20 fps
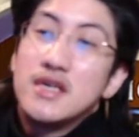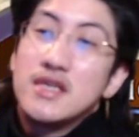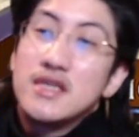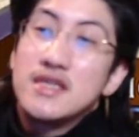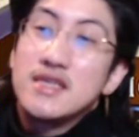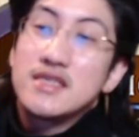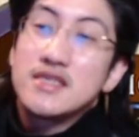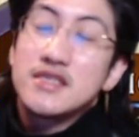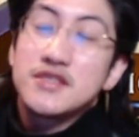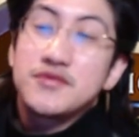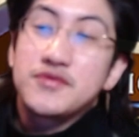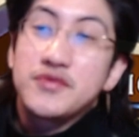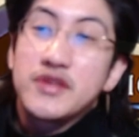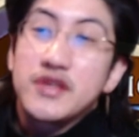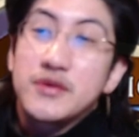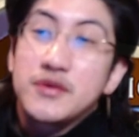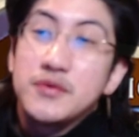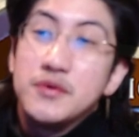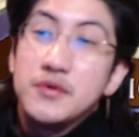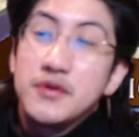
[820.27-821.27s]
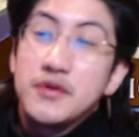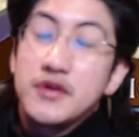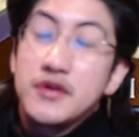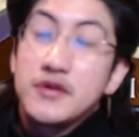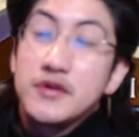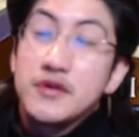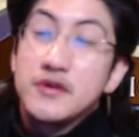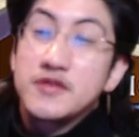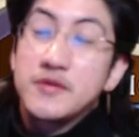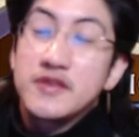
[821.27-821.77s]
This is really cool, though,
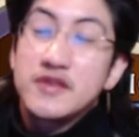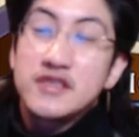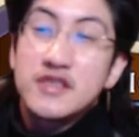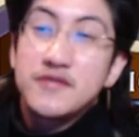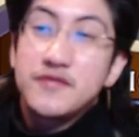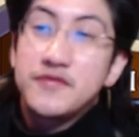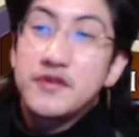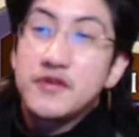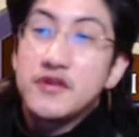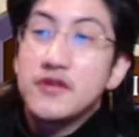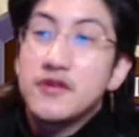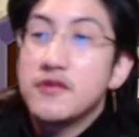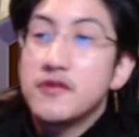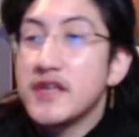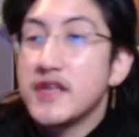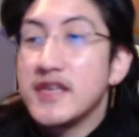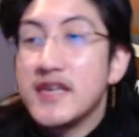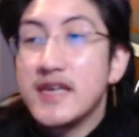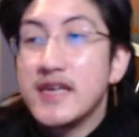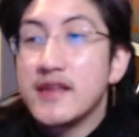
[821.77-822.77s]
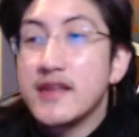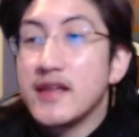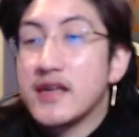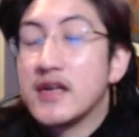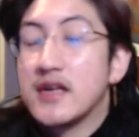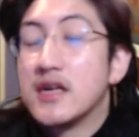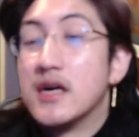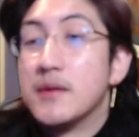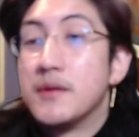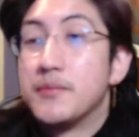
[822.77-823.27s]
especially if you only need like a
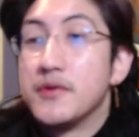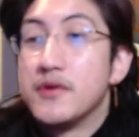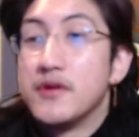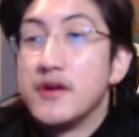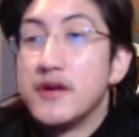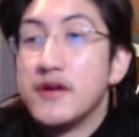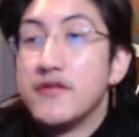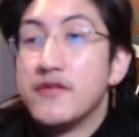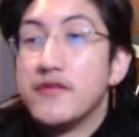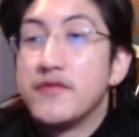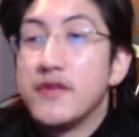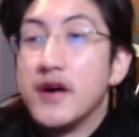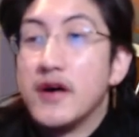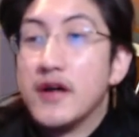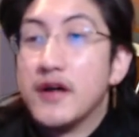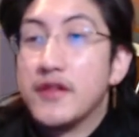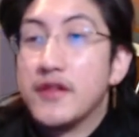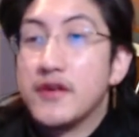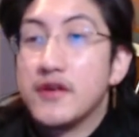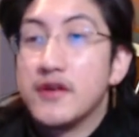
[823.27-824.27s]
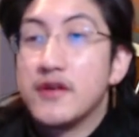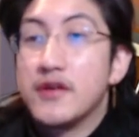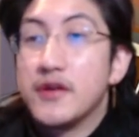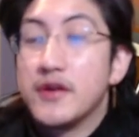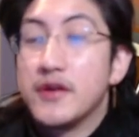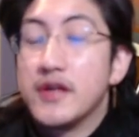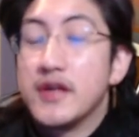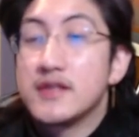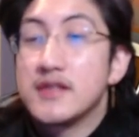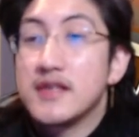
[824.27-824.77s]
couple of other
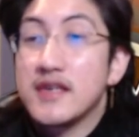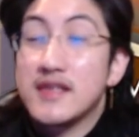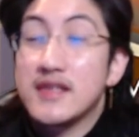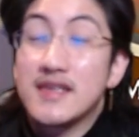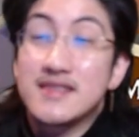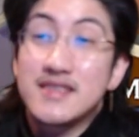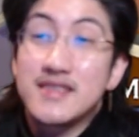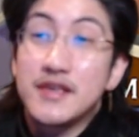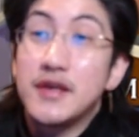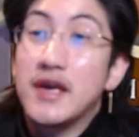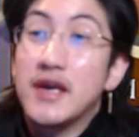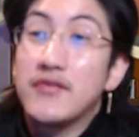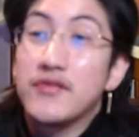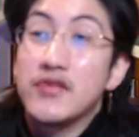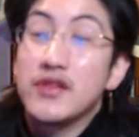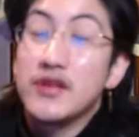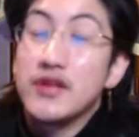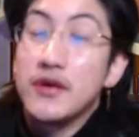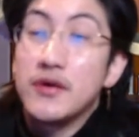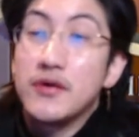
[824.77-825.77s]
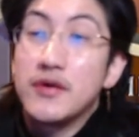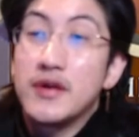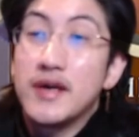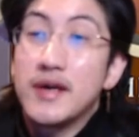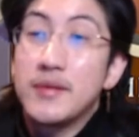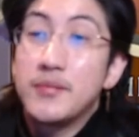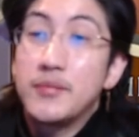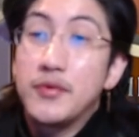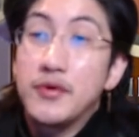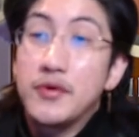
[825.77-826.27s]
units. Like, let's say you have a Leona
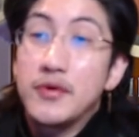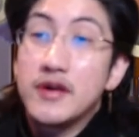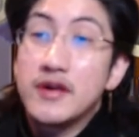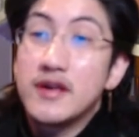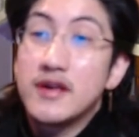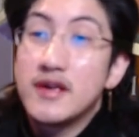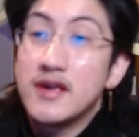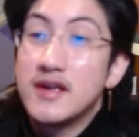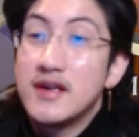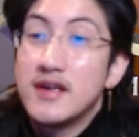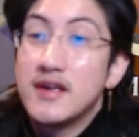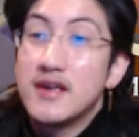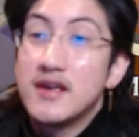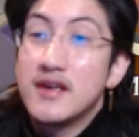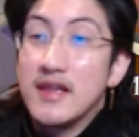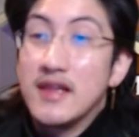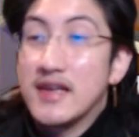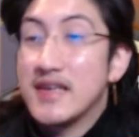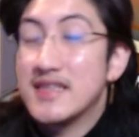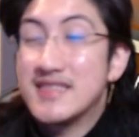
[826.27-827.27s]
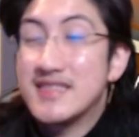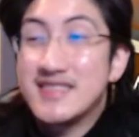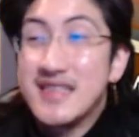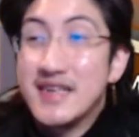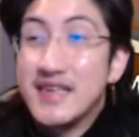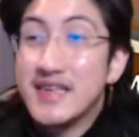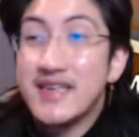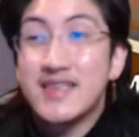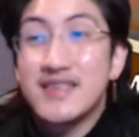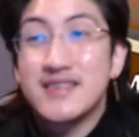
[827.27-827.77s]
on board. Like, it's
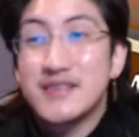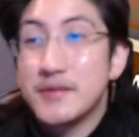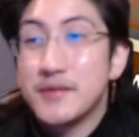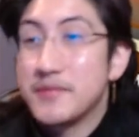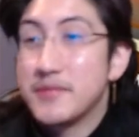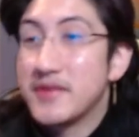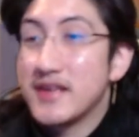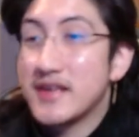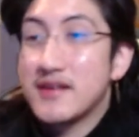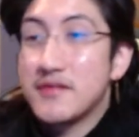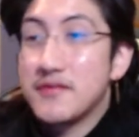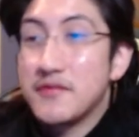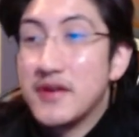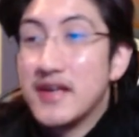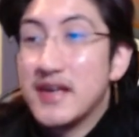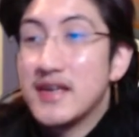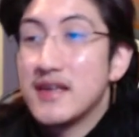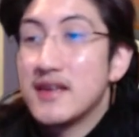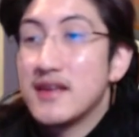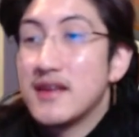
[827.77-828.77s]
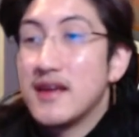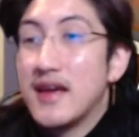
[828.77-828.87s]
stunning something, right?